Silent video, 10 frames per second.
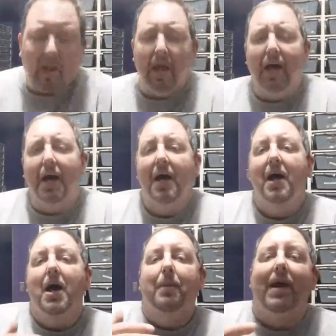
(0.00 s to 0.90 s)
But
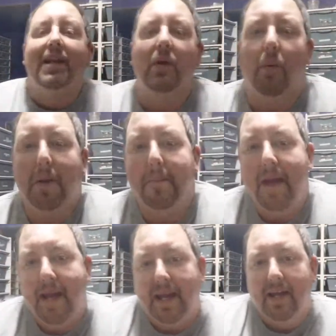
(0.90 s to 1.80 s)
I didn't want to
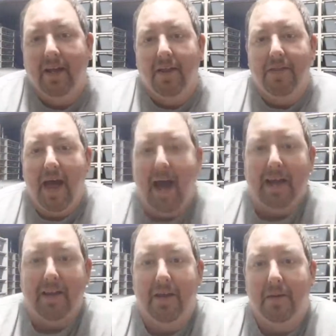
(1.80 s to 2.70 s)
make
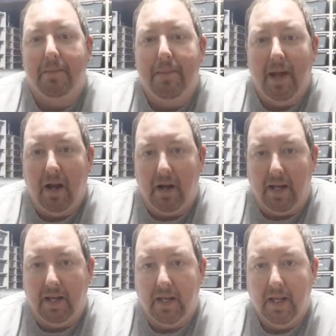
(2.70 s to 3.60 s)
that
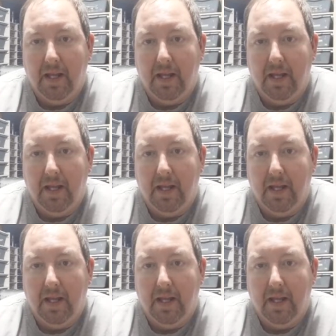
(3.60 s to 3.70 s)
pairing